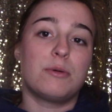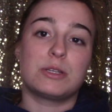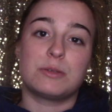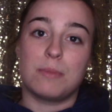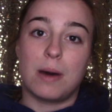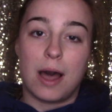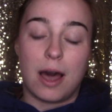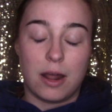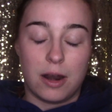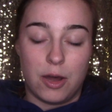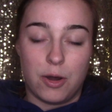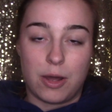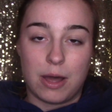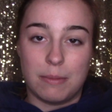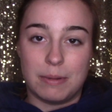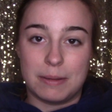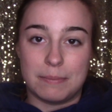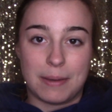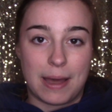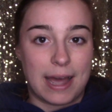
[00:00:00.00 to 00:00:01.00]
was mono
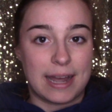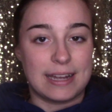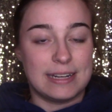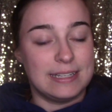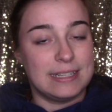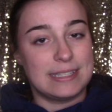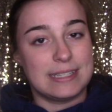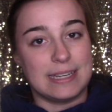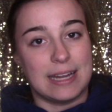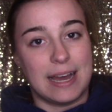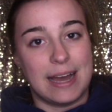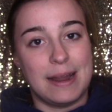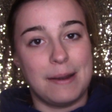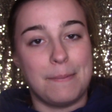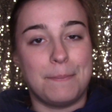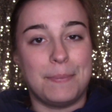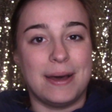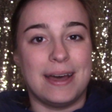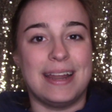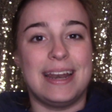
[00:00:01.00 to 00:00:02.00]
coming back, and it's
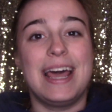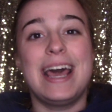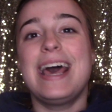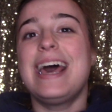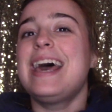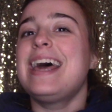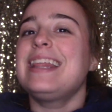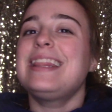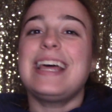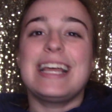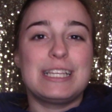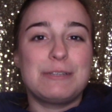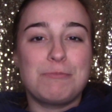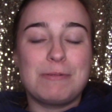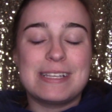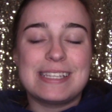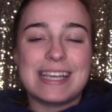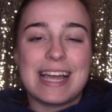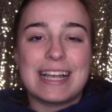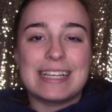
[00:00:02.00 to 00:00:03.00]
not, but that's
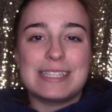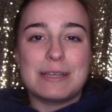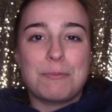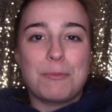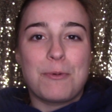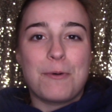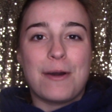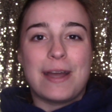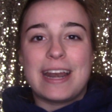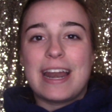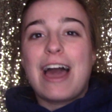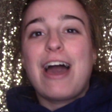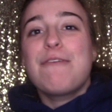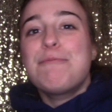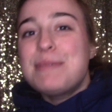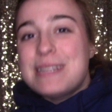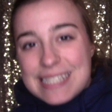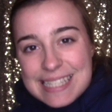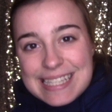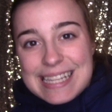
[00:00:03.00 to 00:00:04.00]
besides the point. I've
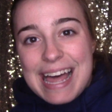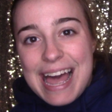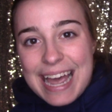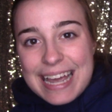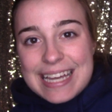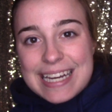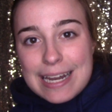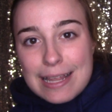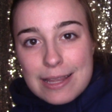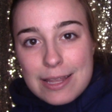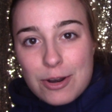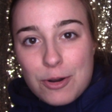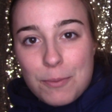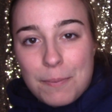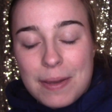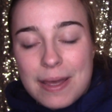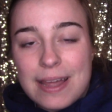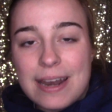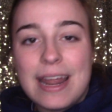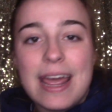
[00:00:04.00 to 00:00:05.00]
been slacking a little
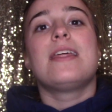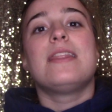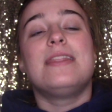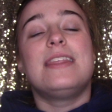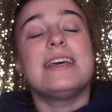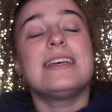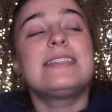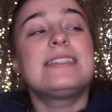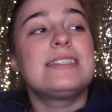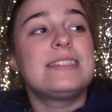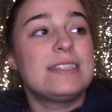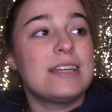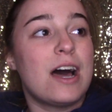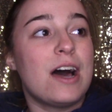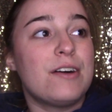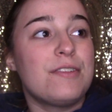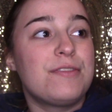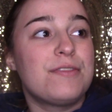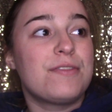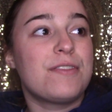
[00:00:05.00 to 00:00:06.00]
bit. This
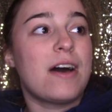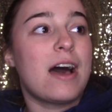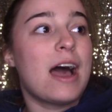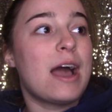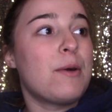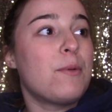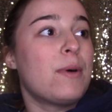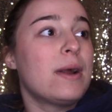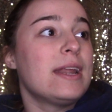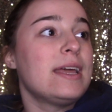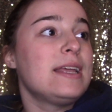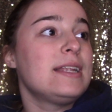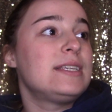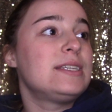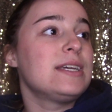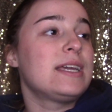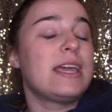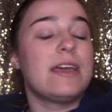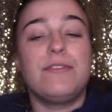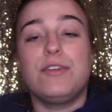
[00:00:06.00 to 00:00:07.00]
stuff, I wanted
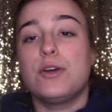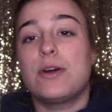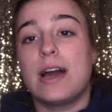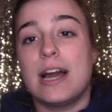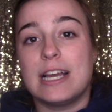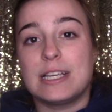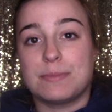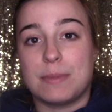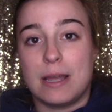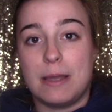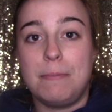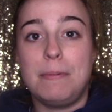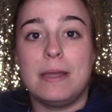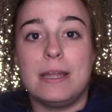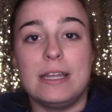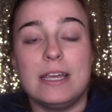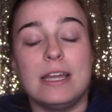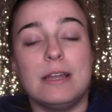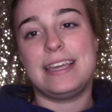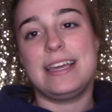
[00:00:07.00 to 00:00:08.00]
to give you guys my
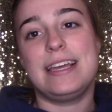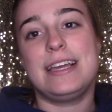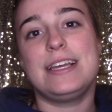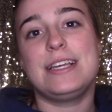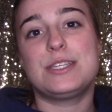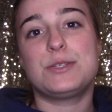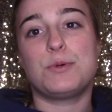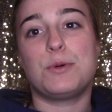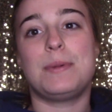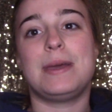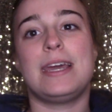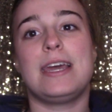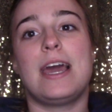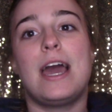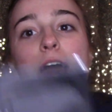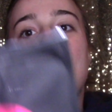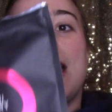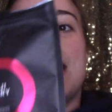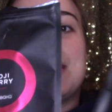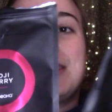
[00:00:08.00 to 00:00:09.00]
opinion. These will be
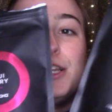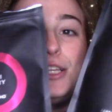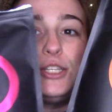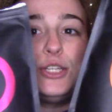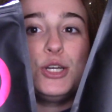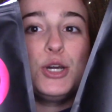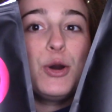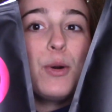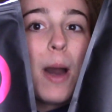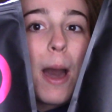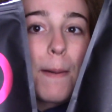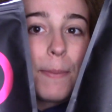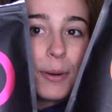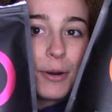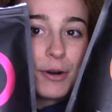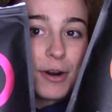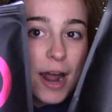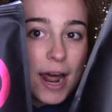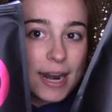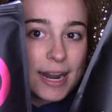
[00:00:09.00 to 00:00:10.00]
the two
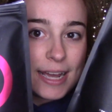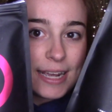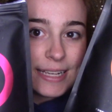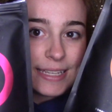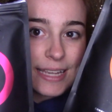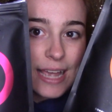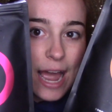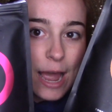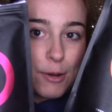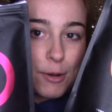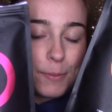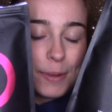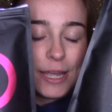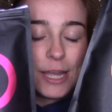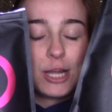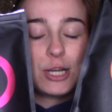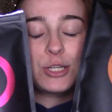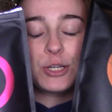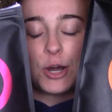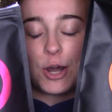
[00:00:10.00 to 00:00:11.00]
products I will
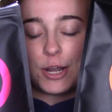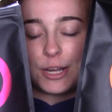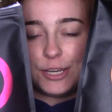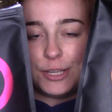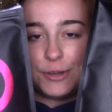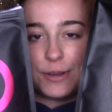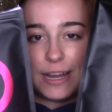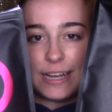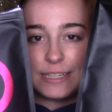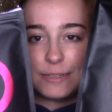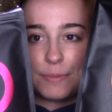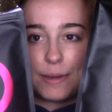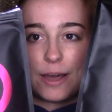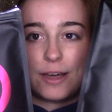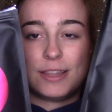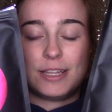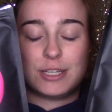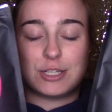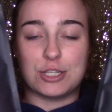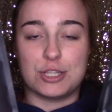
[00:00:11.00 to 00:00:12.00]
be talking to you guys
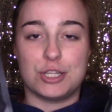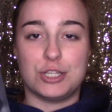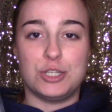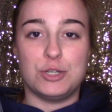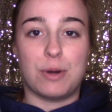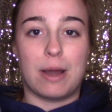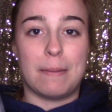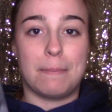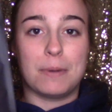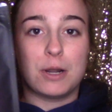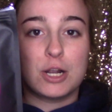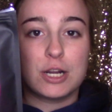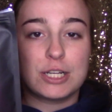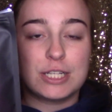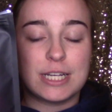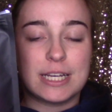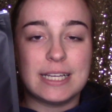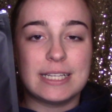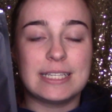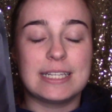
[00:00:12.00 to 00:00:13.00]
about. These are the two I
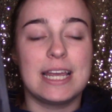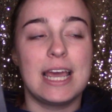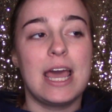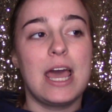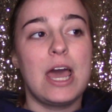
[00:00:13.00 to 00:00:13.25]
purchased.